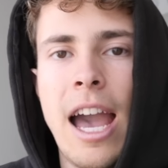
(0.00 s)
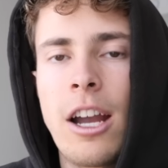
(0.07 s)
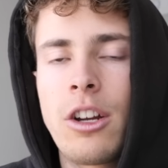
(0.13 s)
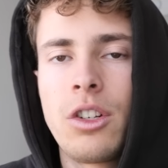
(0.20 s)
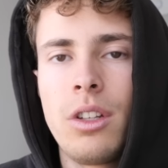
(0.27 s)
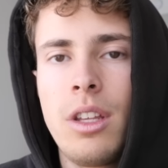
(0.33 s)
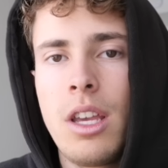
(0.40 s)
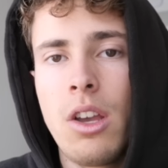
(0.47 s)

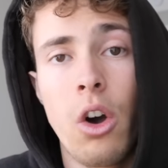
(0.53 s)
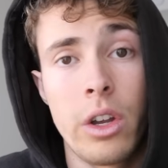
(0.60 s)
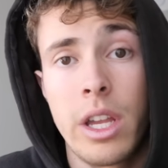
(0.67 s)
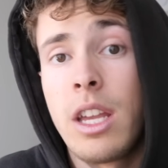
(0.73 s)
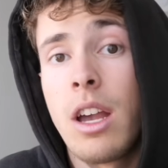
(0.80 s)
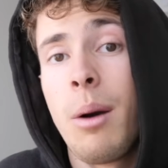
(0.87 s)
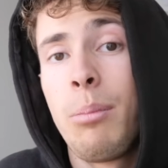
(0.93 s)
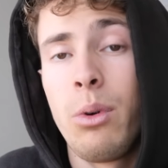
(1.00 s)
actually
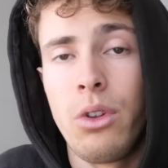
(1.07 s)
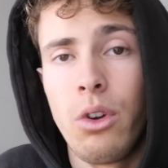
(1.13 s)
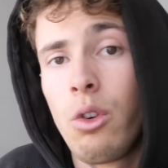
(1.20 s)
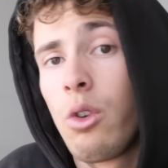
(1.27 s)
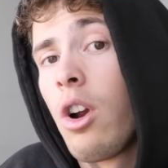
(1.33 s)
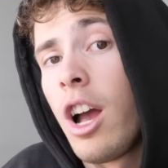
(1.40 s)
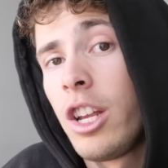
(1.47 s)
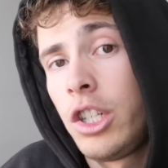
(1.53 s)
hooking up with your
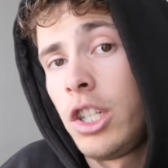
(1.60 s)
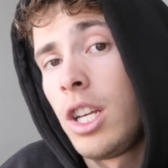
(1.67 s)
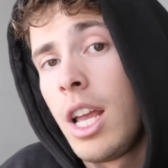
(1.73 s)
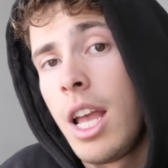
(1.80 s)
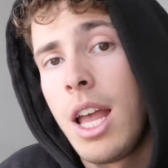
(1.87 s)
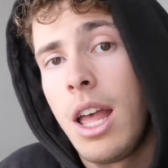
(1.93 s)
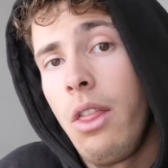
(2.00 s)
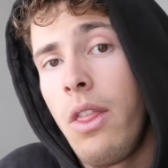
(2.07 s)
crush
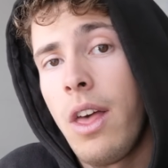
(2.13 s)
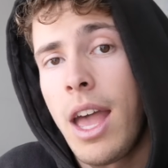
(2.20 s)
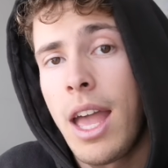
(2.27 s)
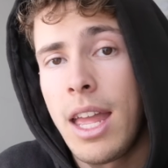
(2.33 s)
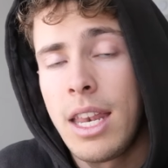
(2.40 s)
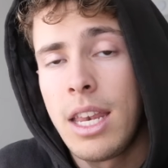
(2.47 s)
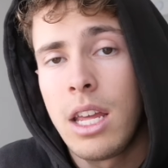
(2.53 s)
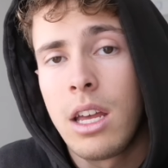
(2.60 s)

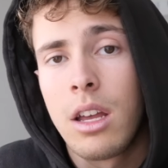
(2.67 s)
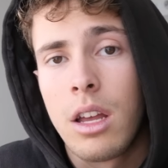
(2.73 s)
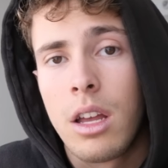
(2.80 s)
than